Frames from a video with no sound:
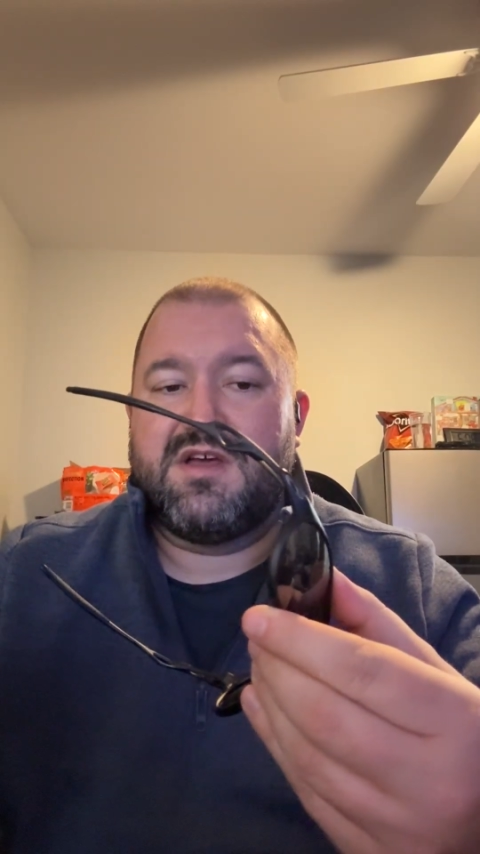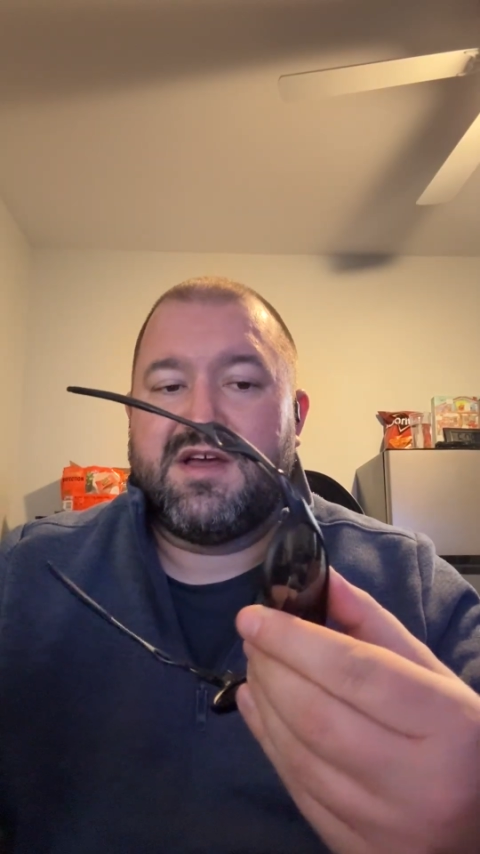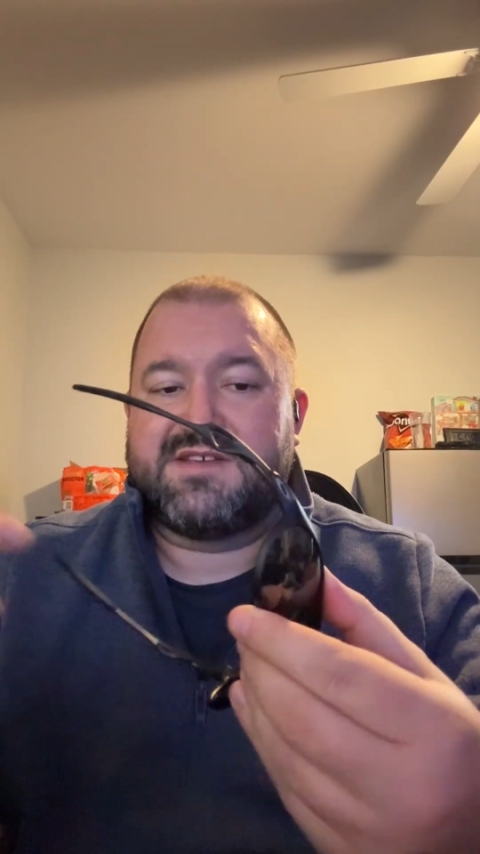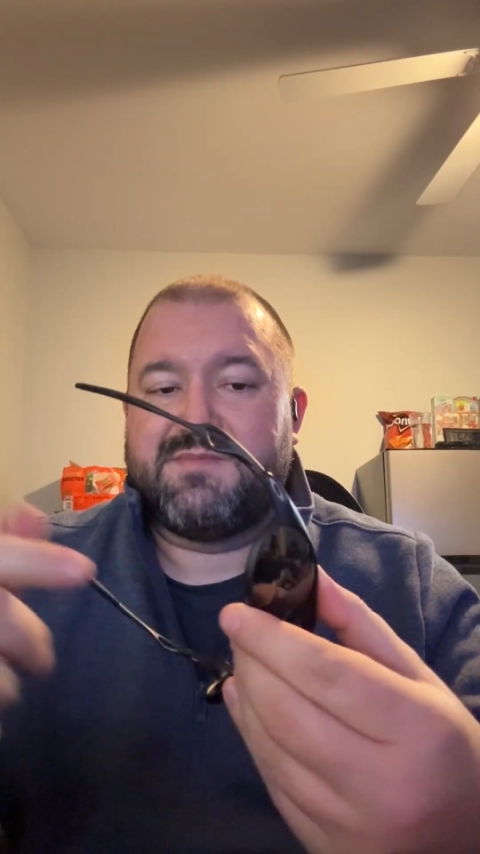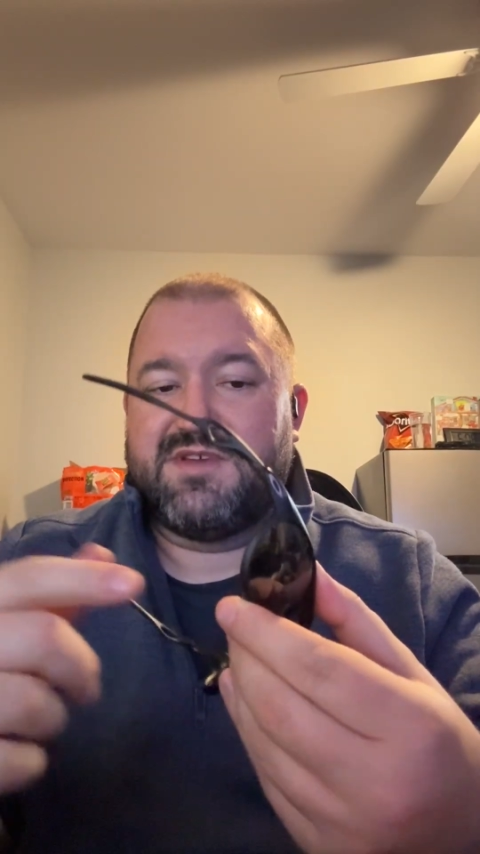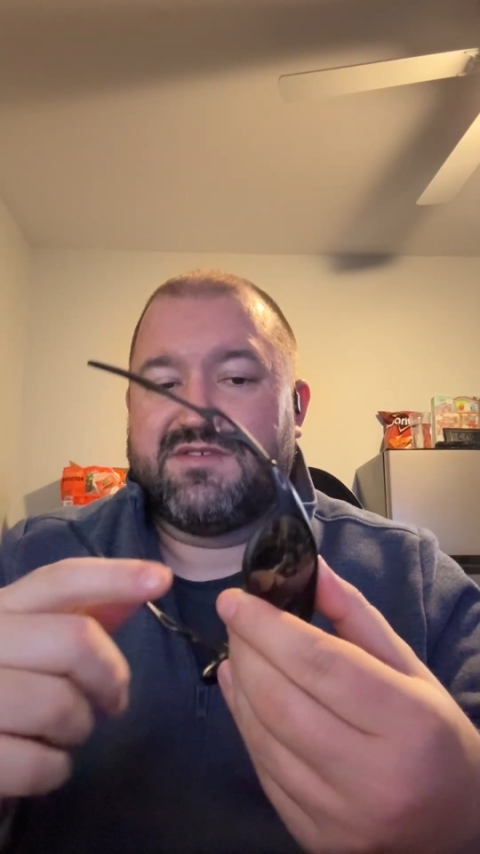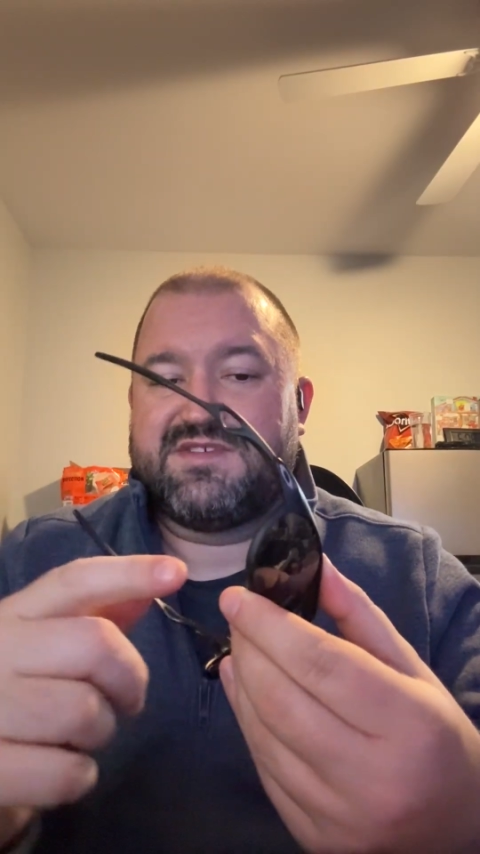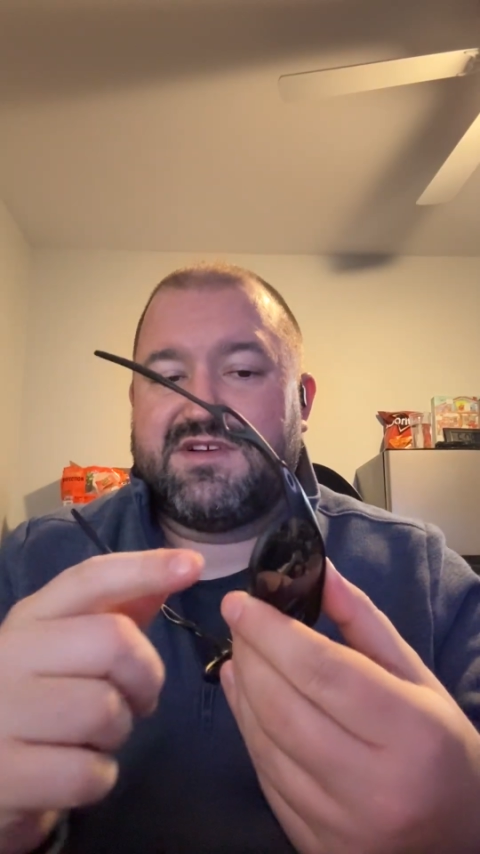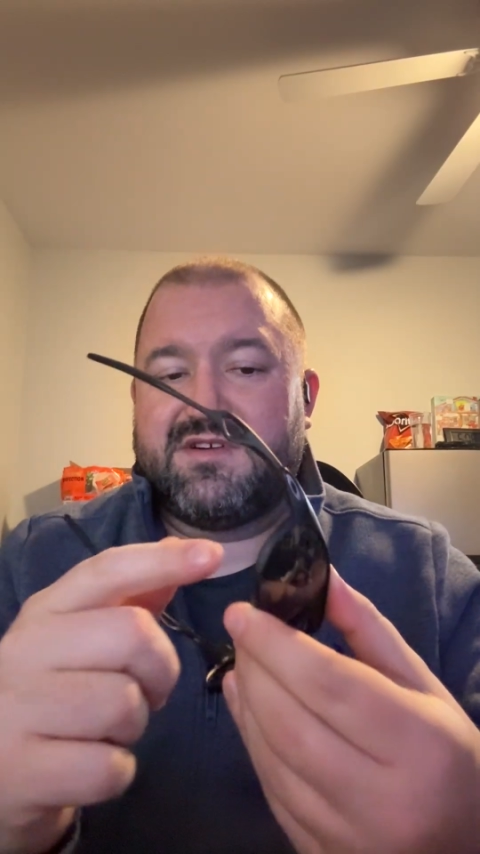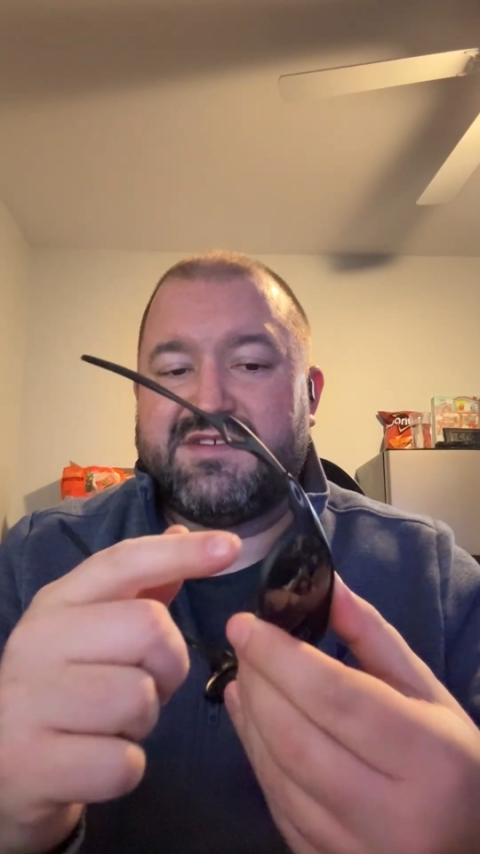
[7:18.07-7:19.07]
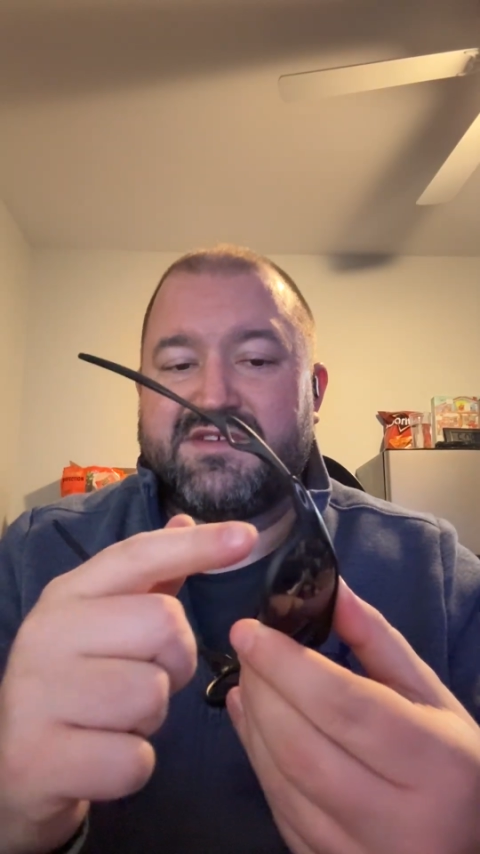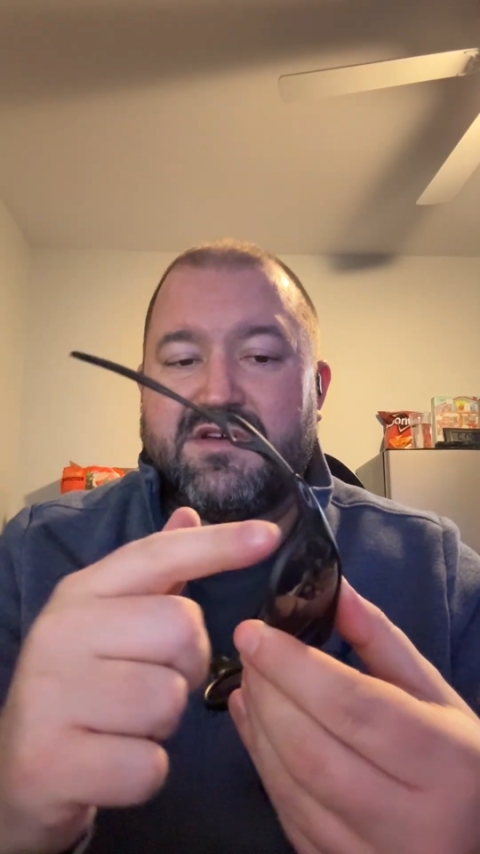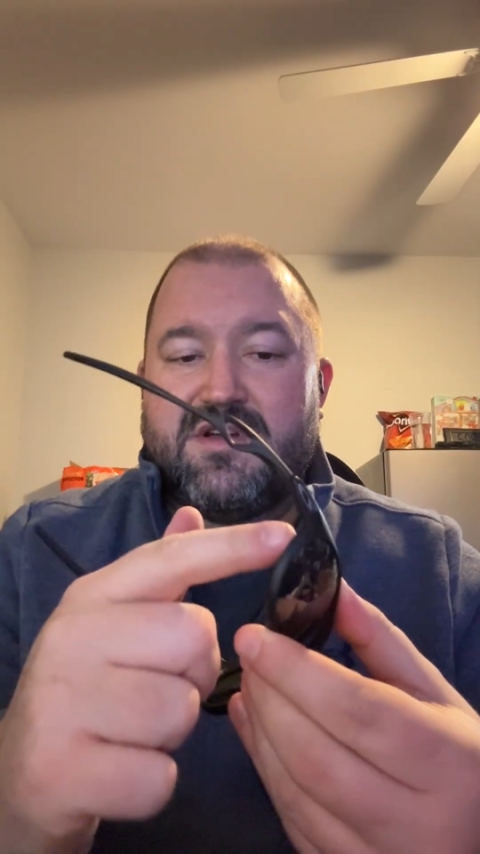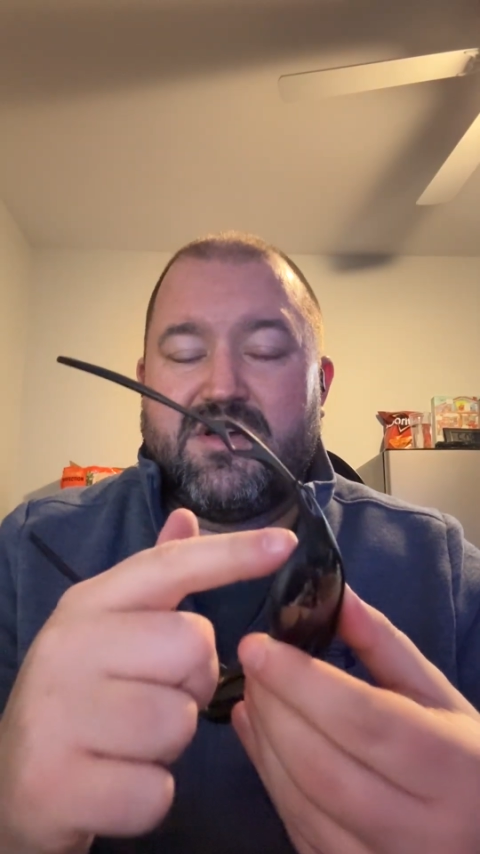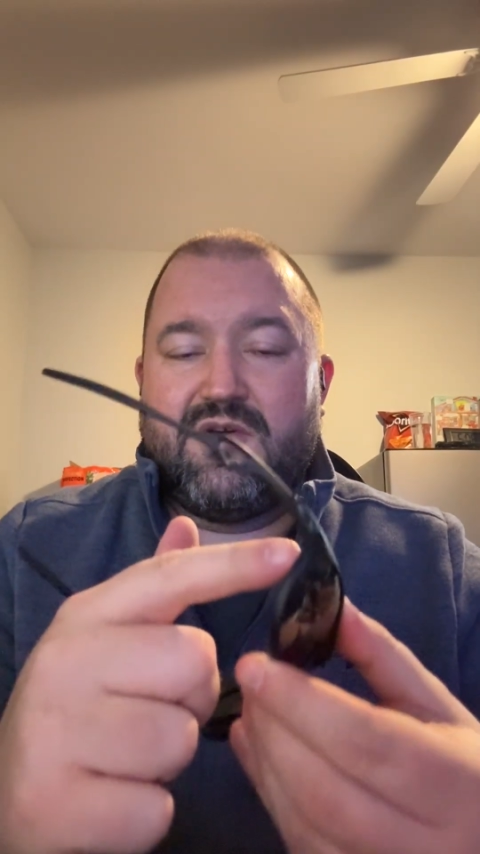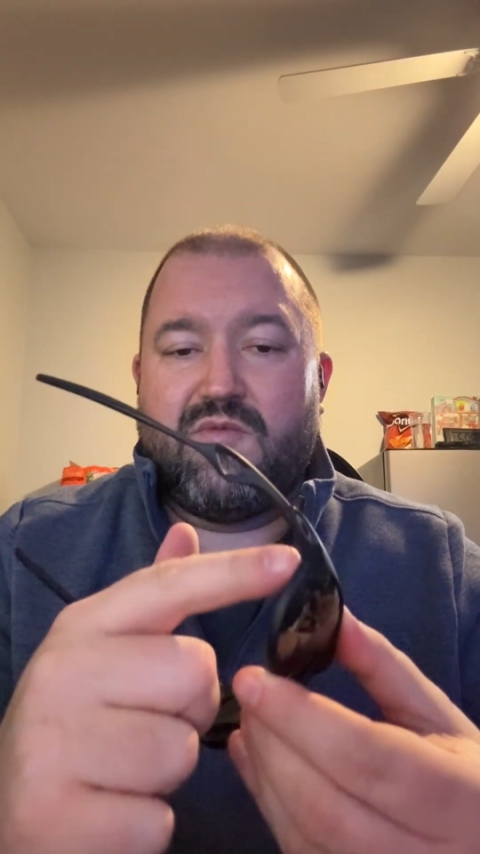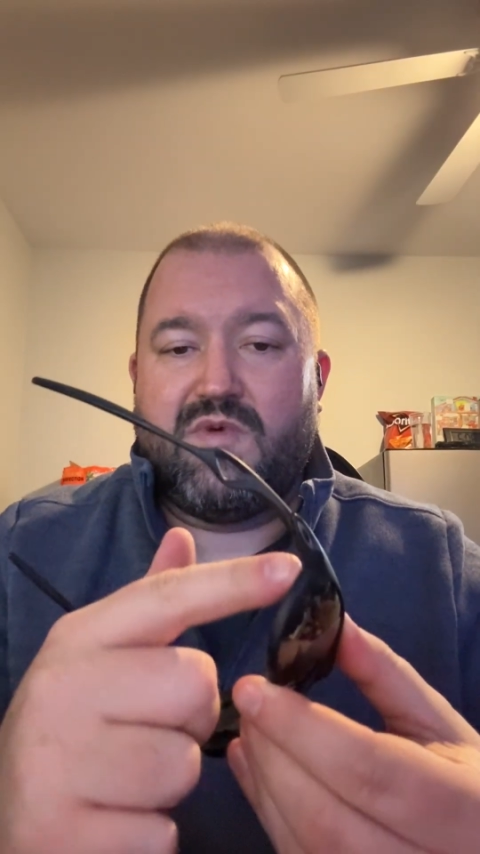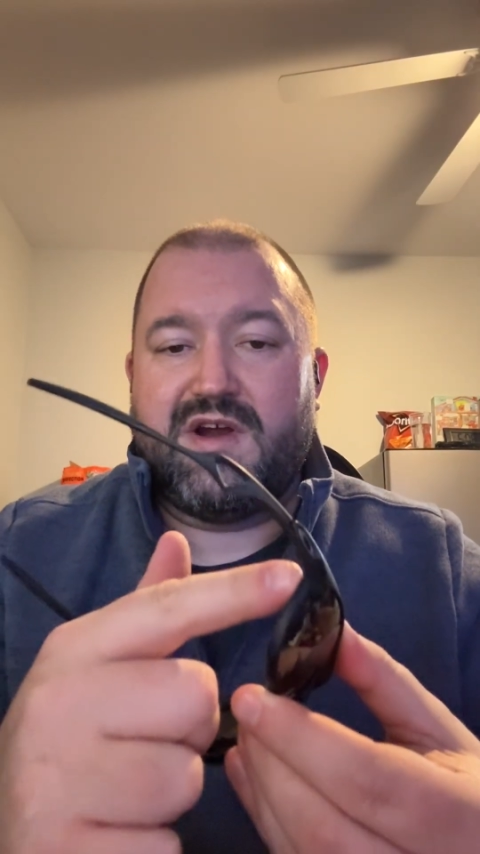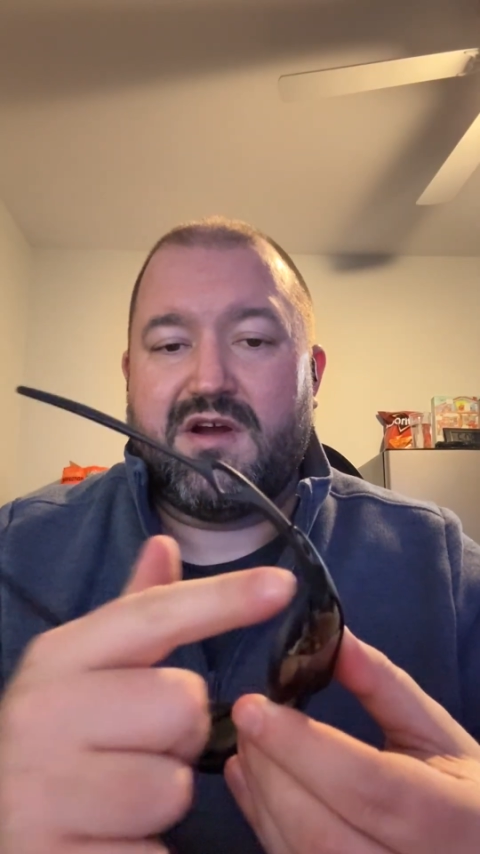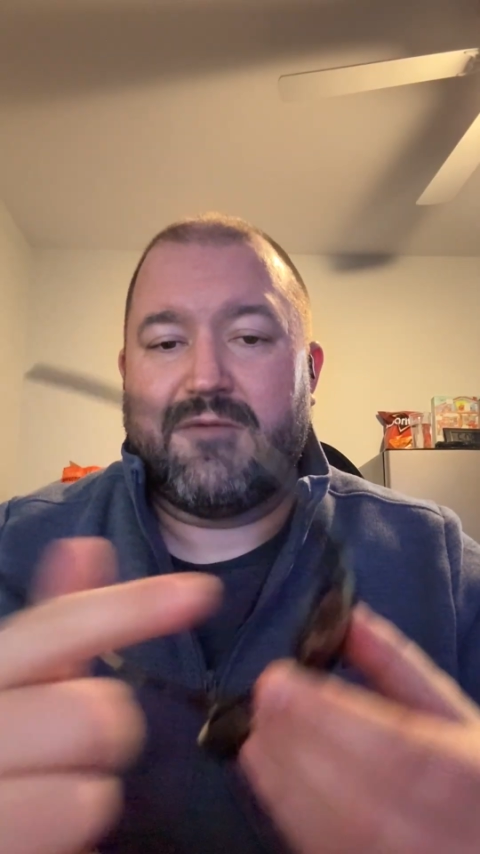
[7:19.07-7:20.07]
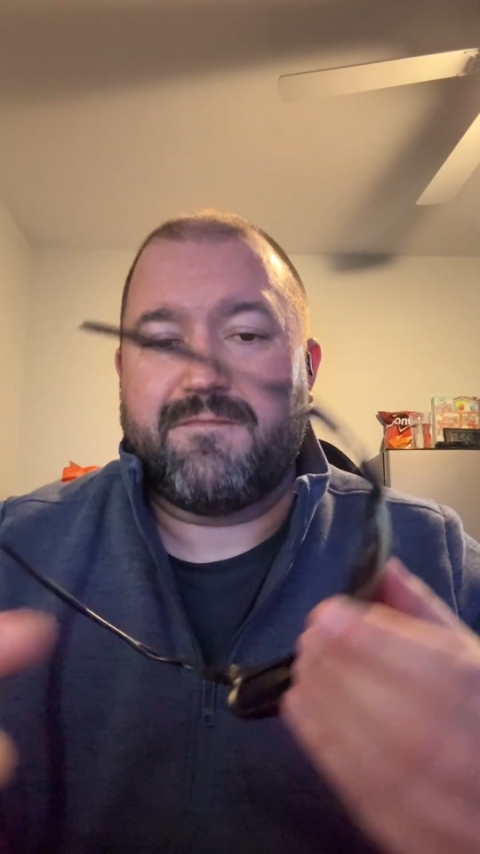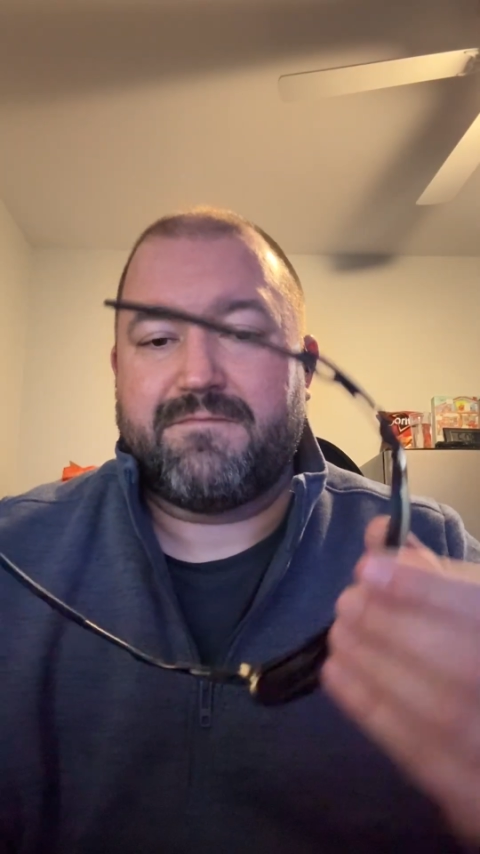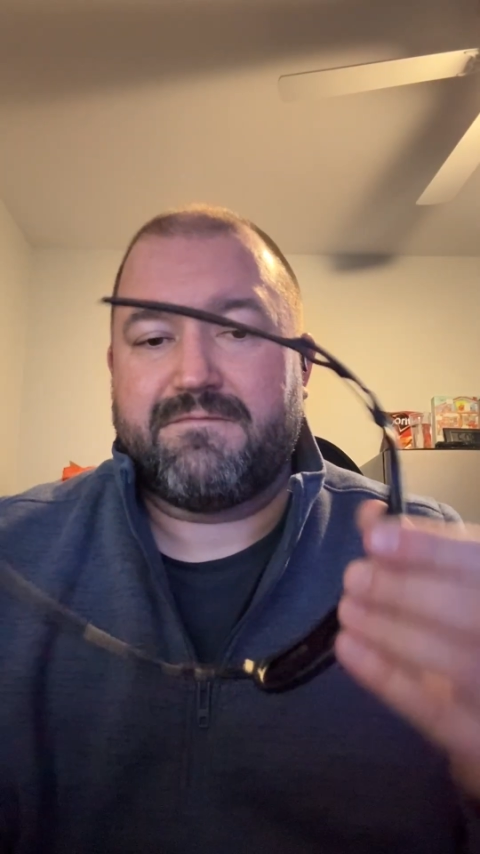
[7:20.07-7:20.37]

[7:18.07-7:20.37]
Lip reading: X Metal series, where